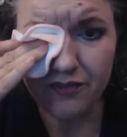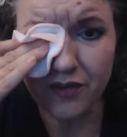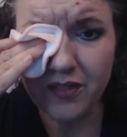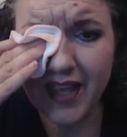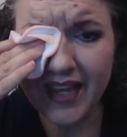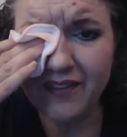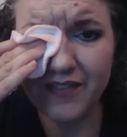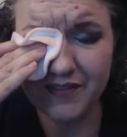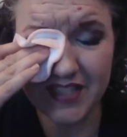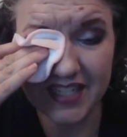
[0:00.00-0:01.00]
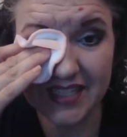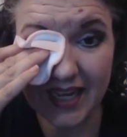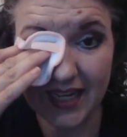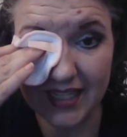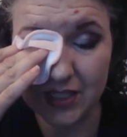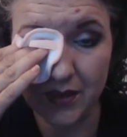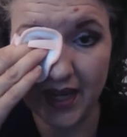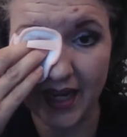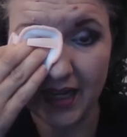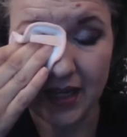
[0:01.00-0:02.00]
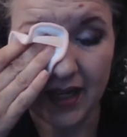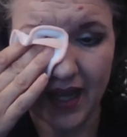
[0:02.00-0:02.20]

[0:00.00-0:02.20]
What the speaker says: for like 15 seconds. Okay.